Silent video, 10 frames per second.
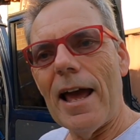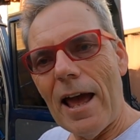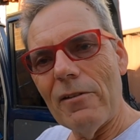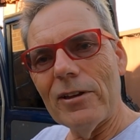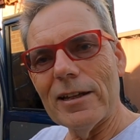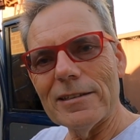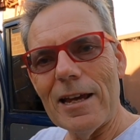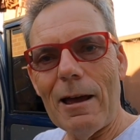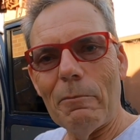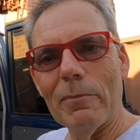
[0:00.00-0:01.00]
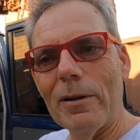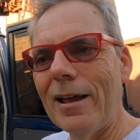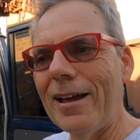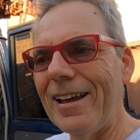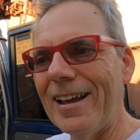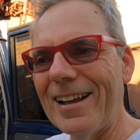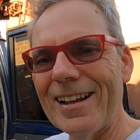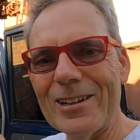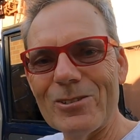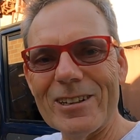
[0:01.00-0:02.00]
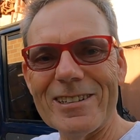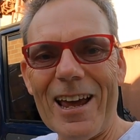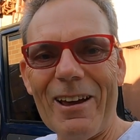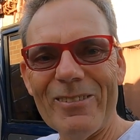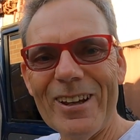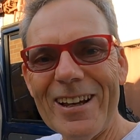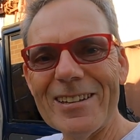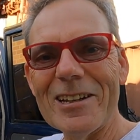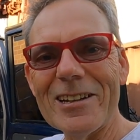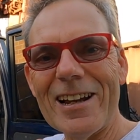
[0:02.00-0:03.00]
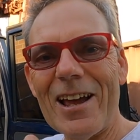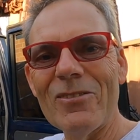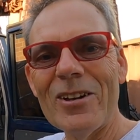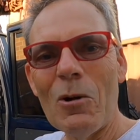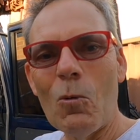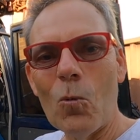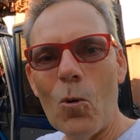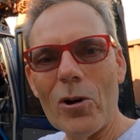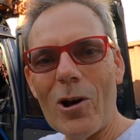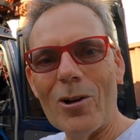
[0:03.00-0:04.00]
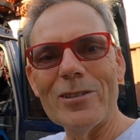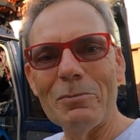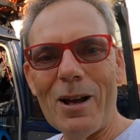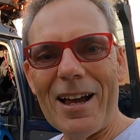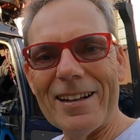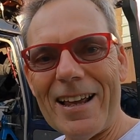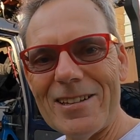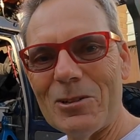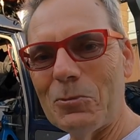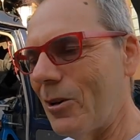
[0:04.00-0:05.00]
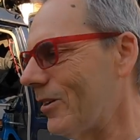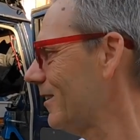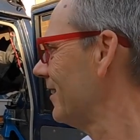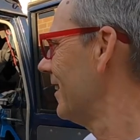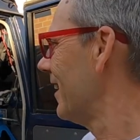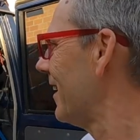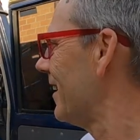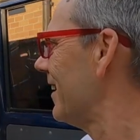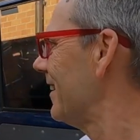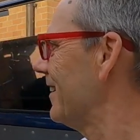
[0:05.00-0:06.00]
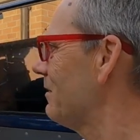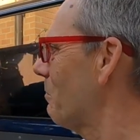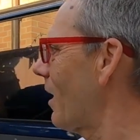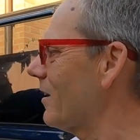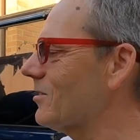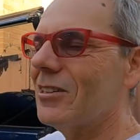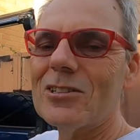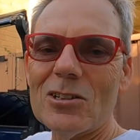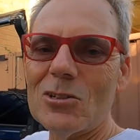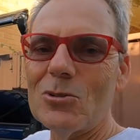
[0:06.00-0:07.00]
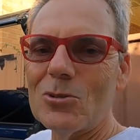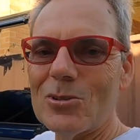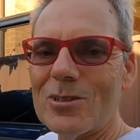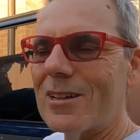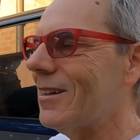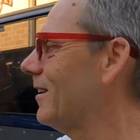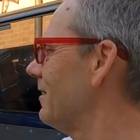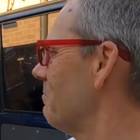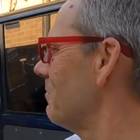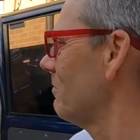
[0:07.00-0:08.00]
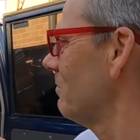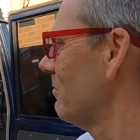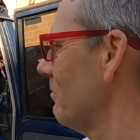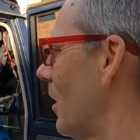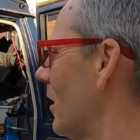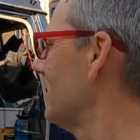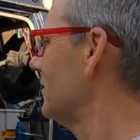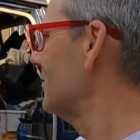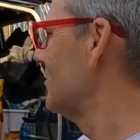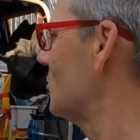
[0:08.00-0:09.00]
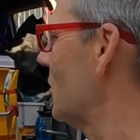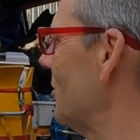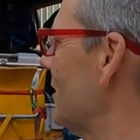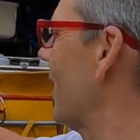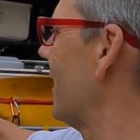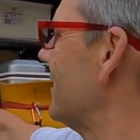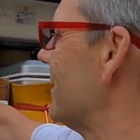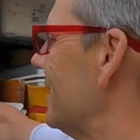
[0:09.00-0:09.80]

having a tap, electric tap, so you can have water on demand as you want it. In the past I just used my jerry cans